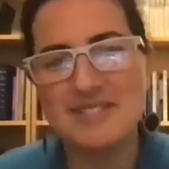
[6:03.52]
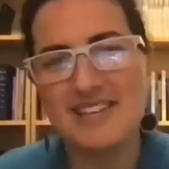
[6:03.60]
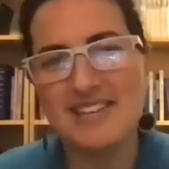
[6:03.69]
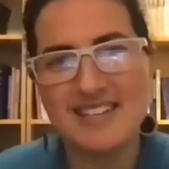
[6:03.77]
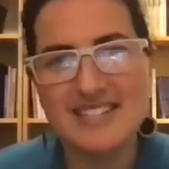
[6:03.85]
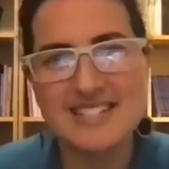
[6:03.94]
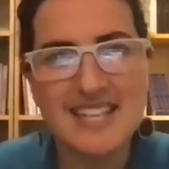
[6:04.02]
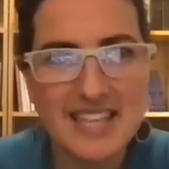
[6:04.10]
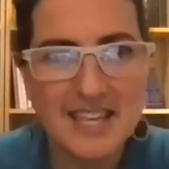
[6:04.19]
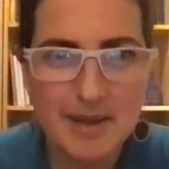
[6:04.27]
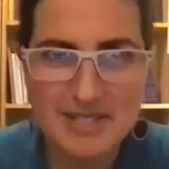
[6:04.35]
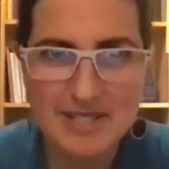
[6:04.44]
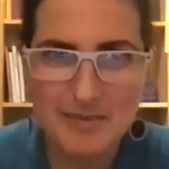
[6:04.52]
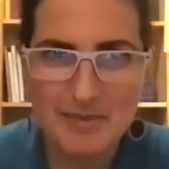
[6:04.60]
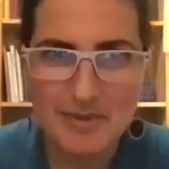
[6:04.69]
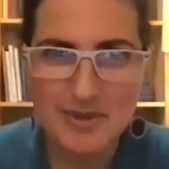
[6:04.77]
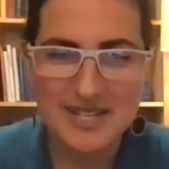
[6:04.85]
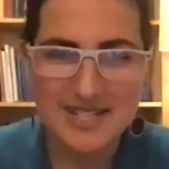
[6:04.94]
to think about some of
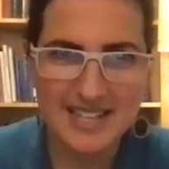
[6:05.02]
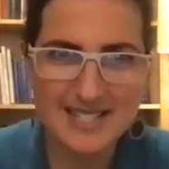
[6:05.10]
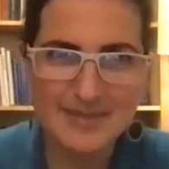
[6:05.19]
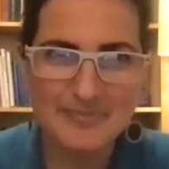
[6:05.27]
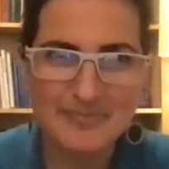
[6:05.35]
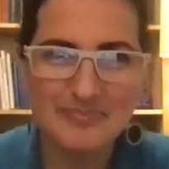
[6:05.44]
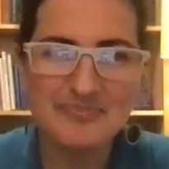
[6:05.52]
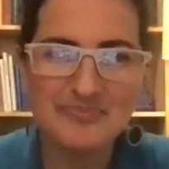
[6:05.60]
those ideas.